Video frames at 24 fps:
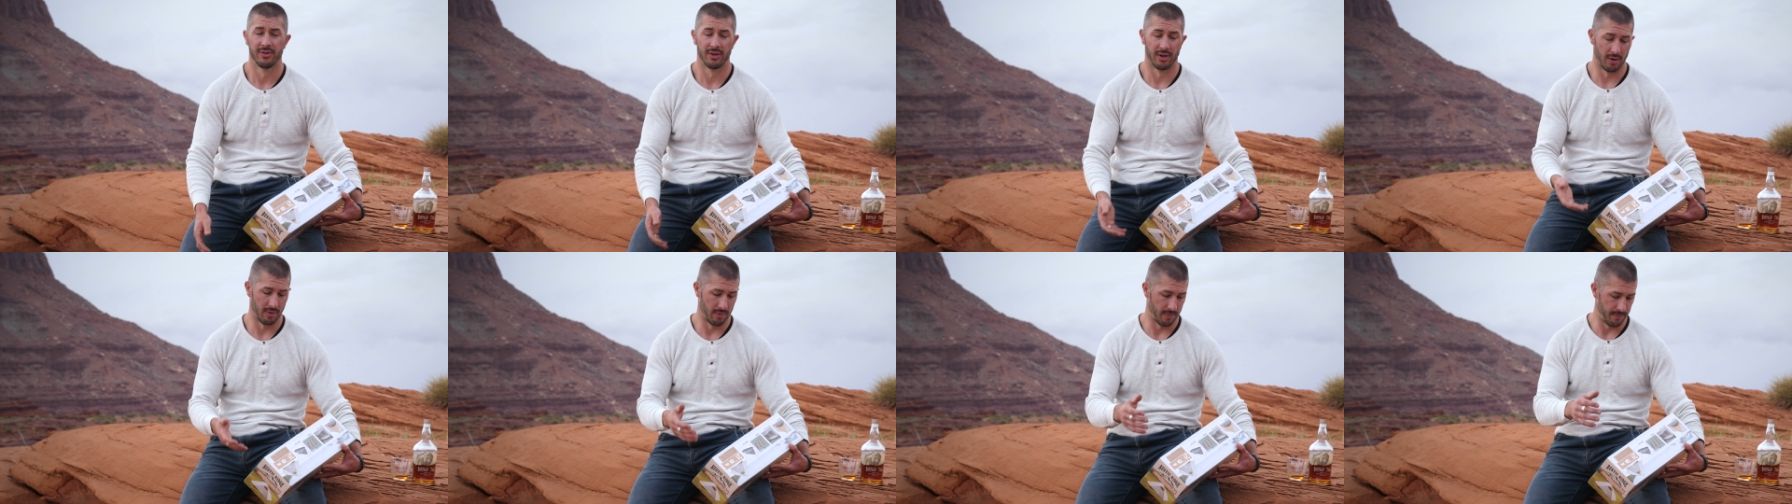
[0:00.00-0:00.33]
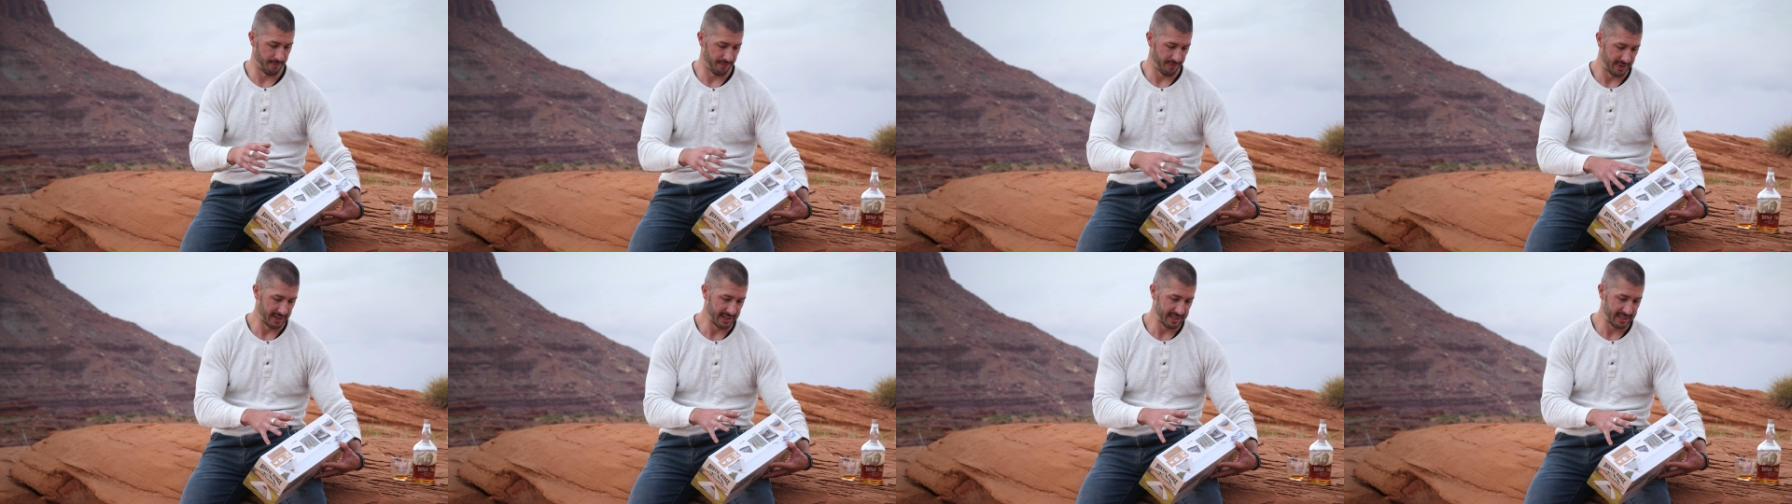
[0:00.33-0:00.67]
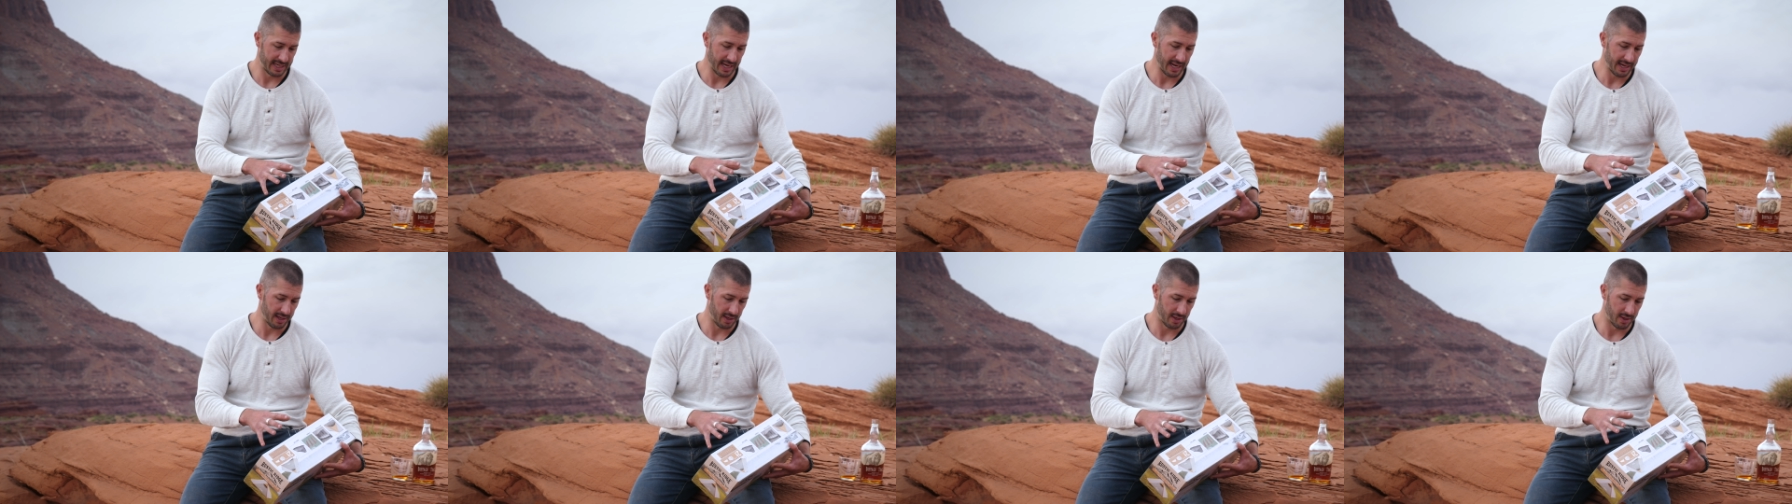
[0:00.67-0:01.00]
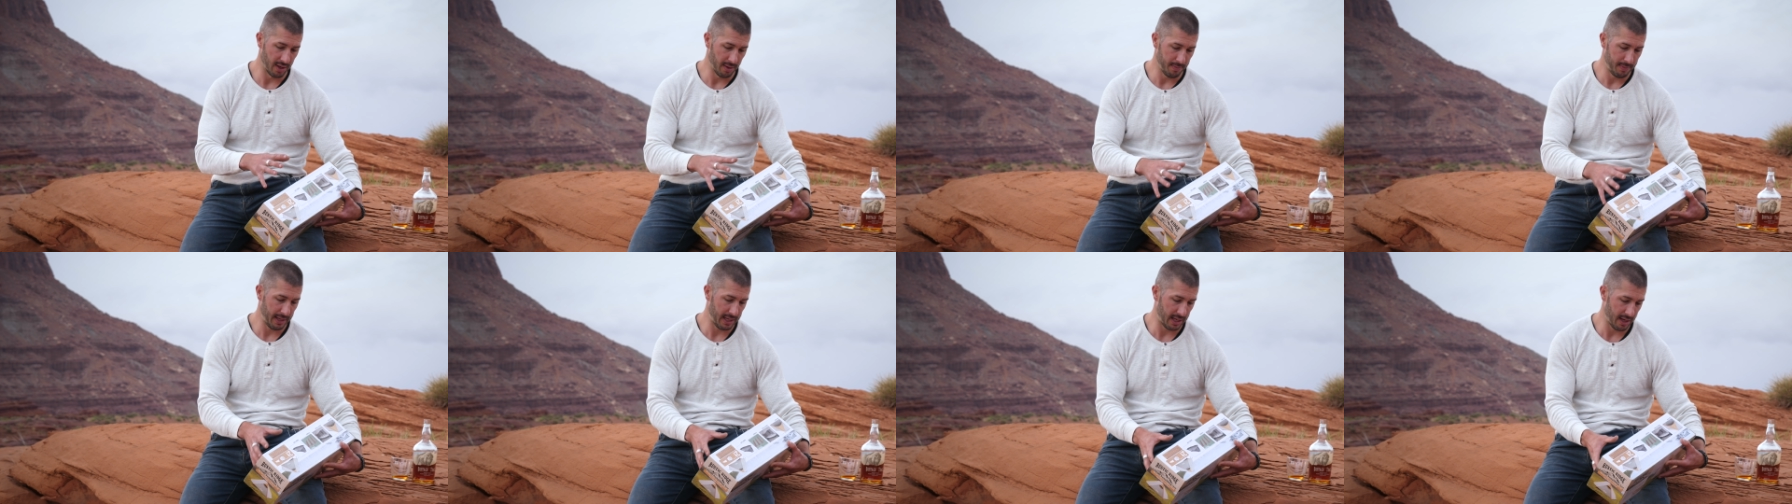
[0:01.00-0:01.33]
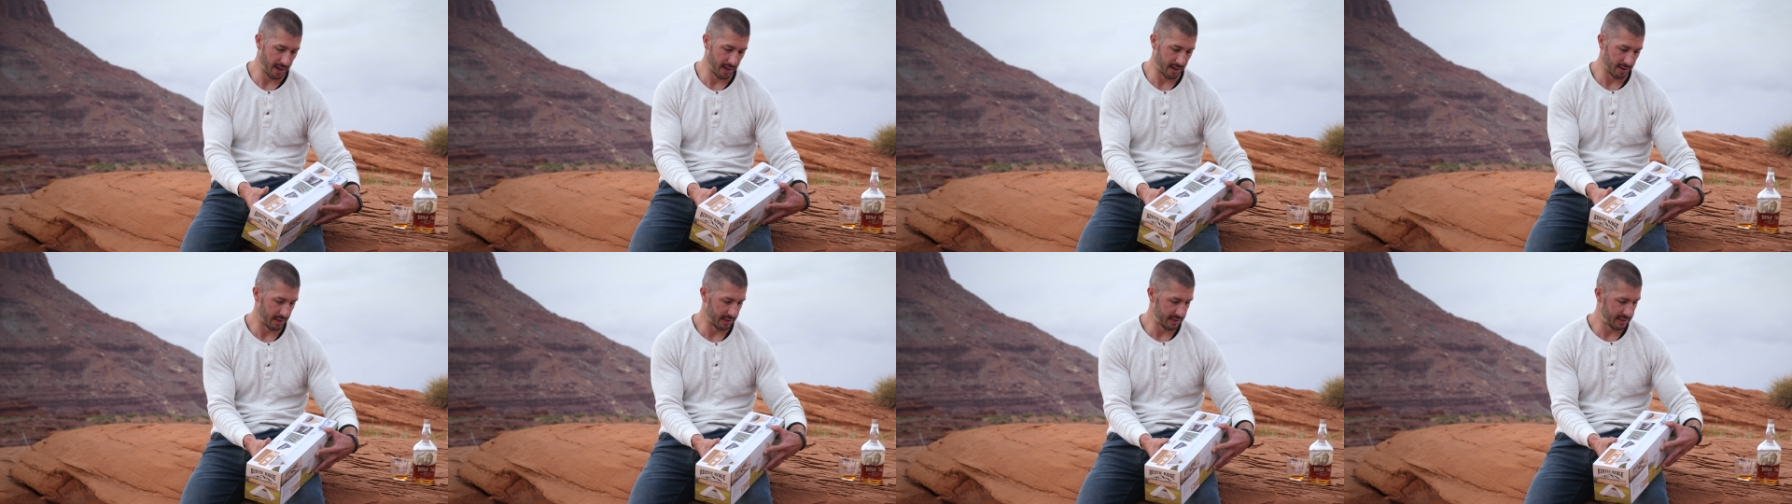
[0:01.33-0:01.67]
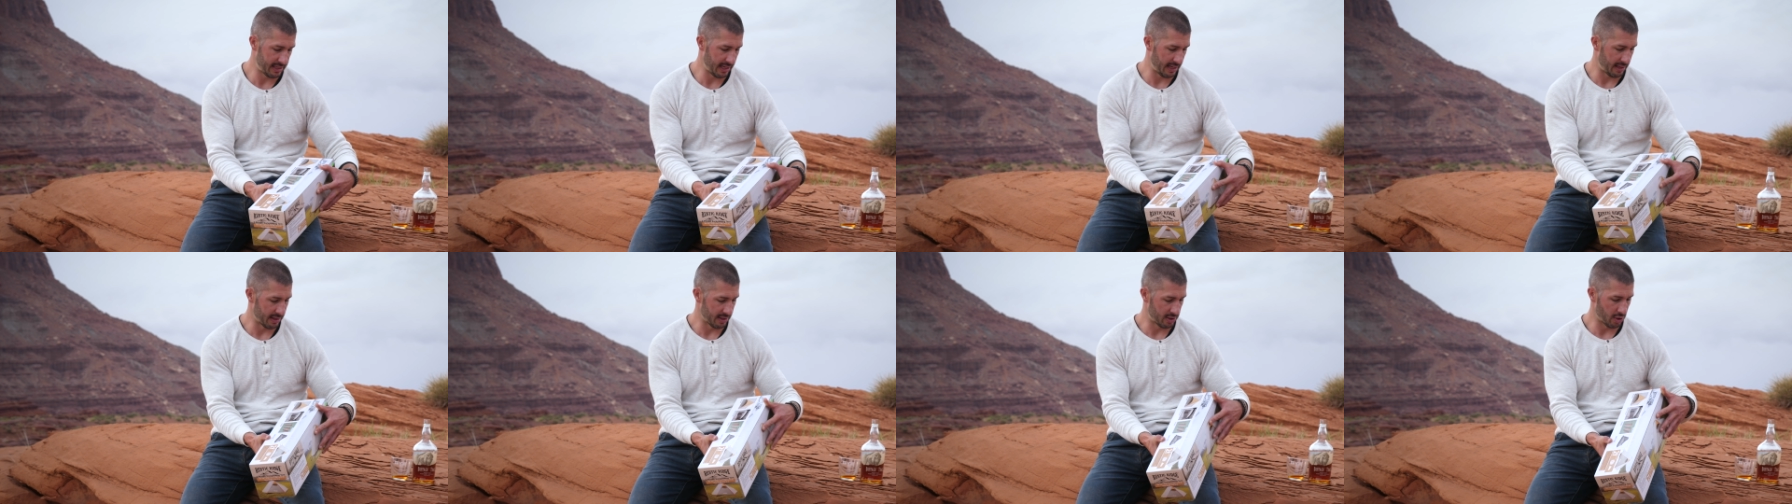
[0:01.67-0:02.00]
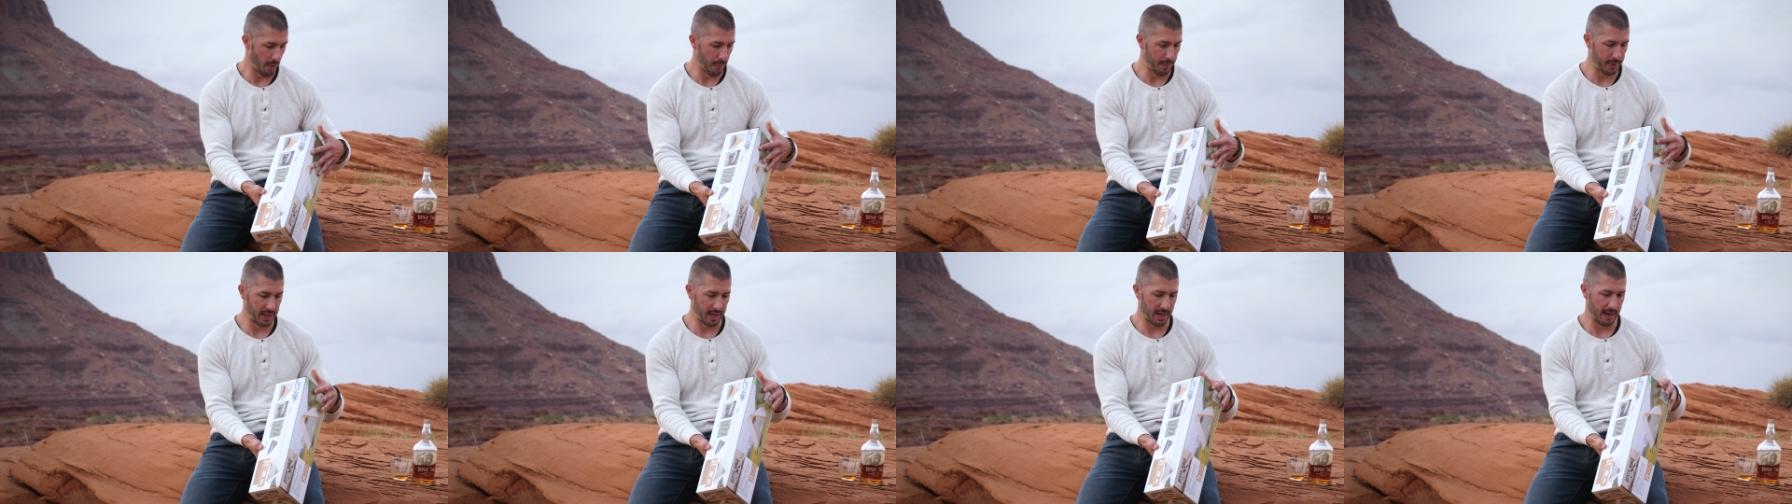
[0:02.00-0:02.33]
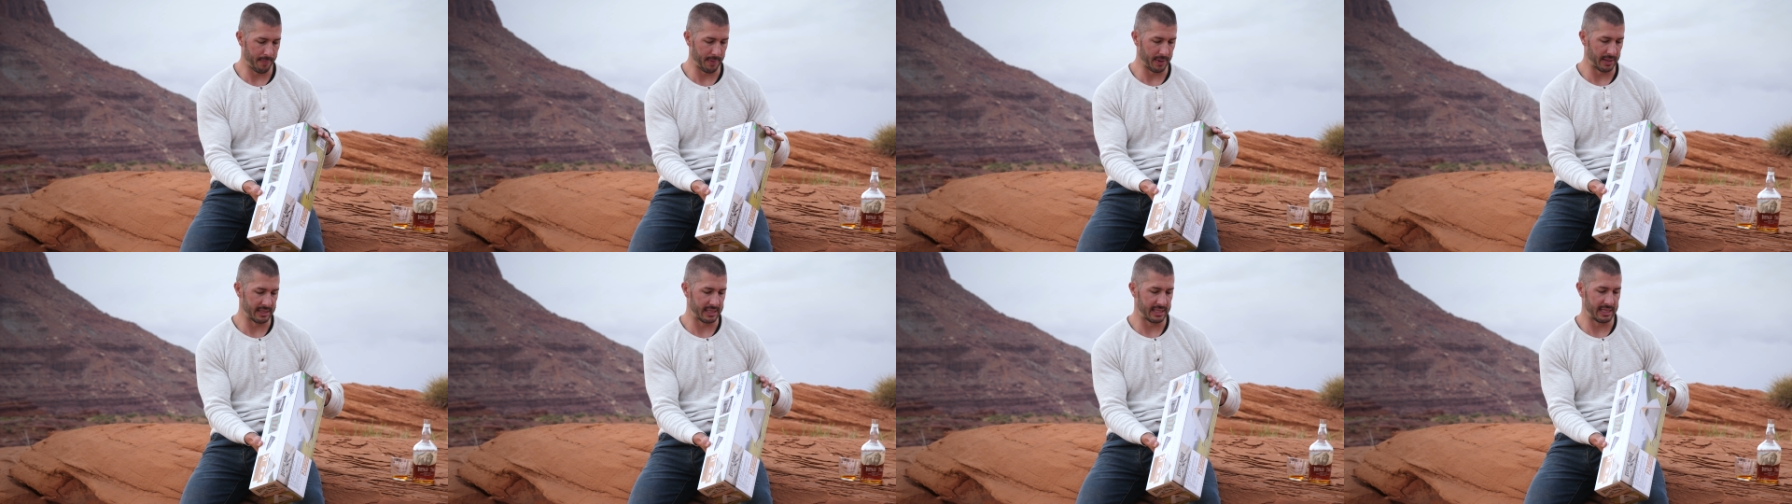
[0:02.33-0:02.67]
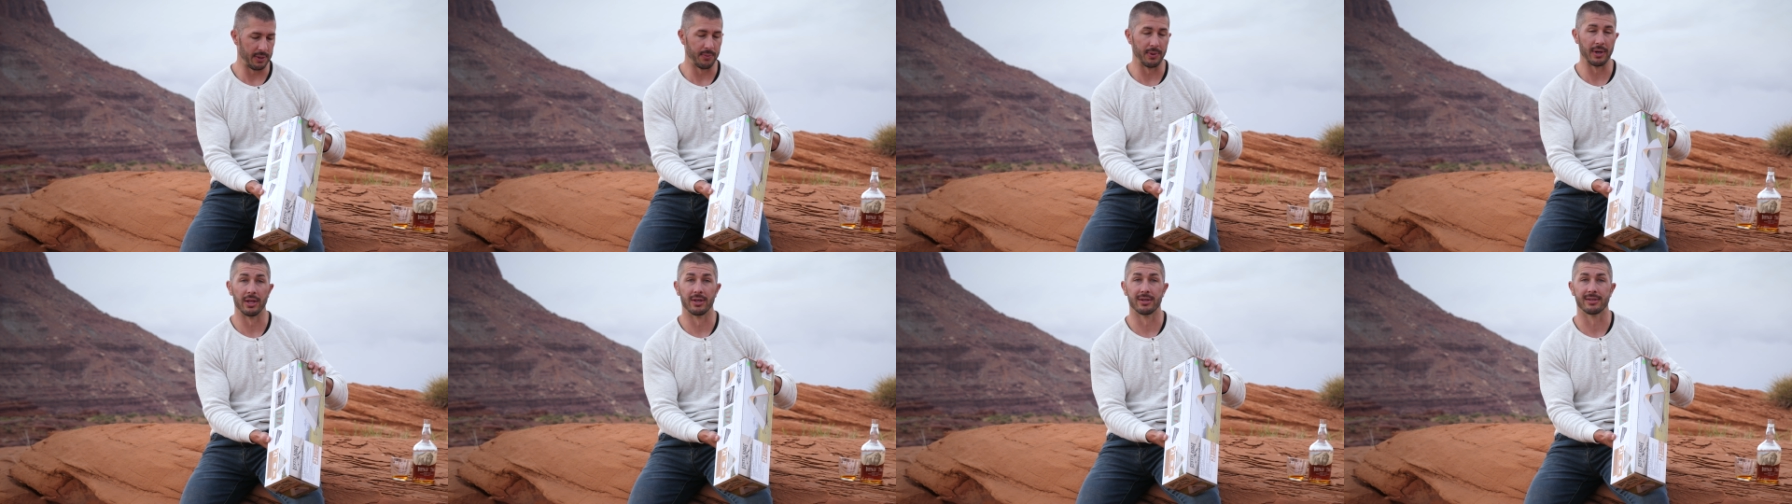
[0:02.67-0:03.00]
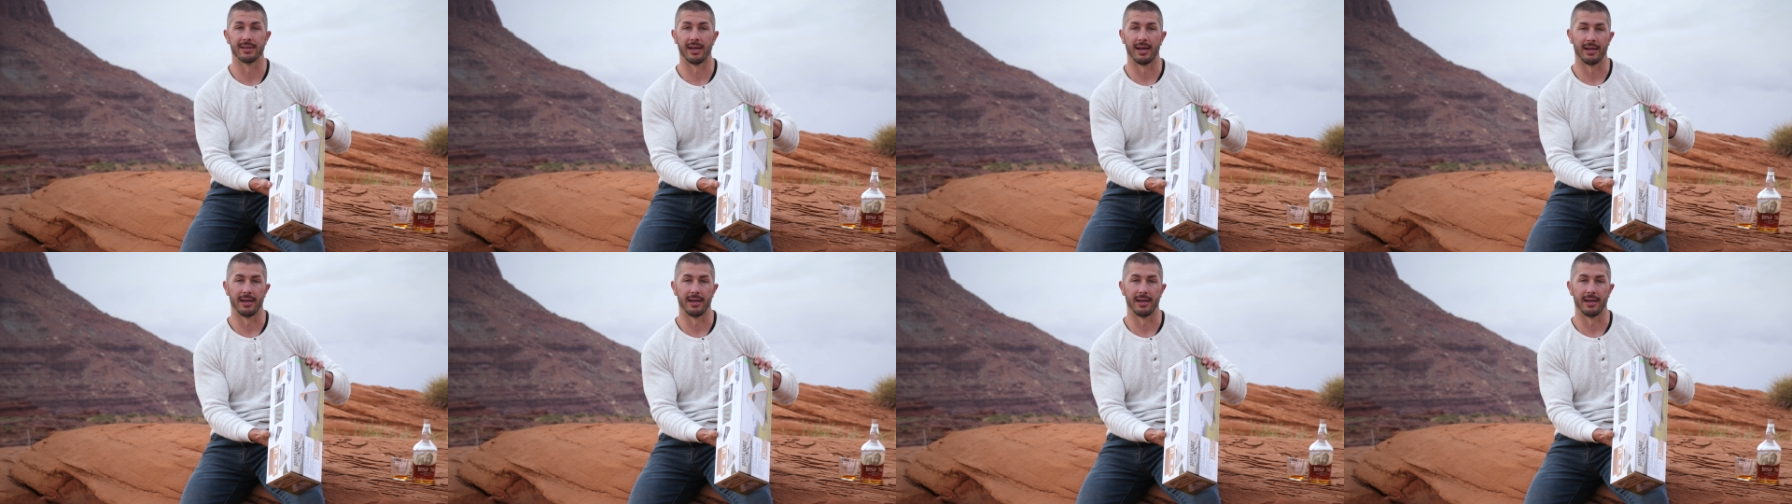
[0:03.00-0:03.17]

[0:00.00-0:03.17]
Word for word: So this tent could be good. Let's see. Let's open it up and see what it looks